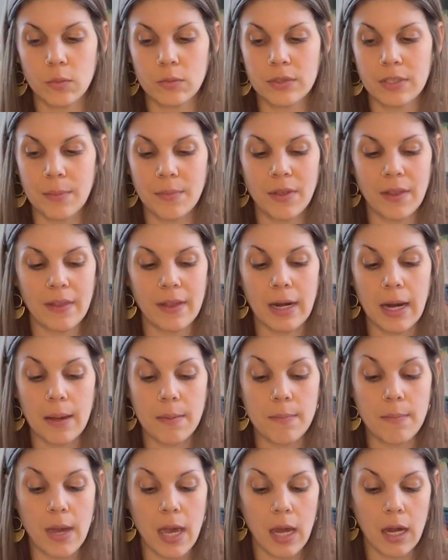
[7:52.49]
something that I
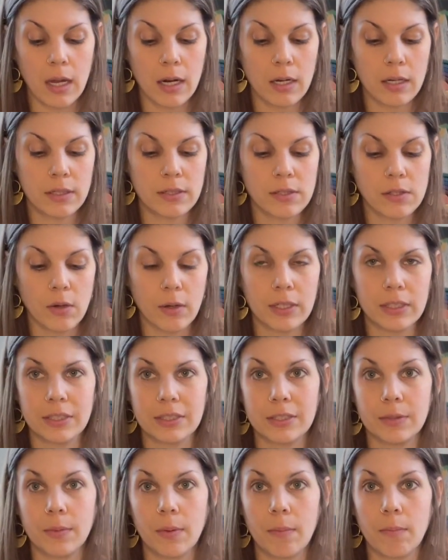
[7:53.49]
made. So I
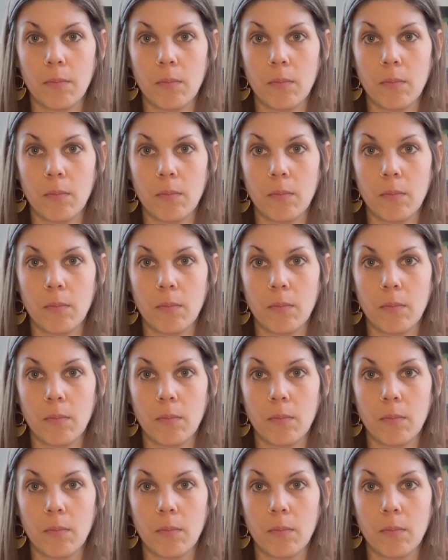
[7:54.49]
just,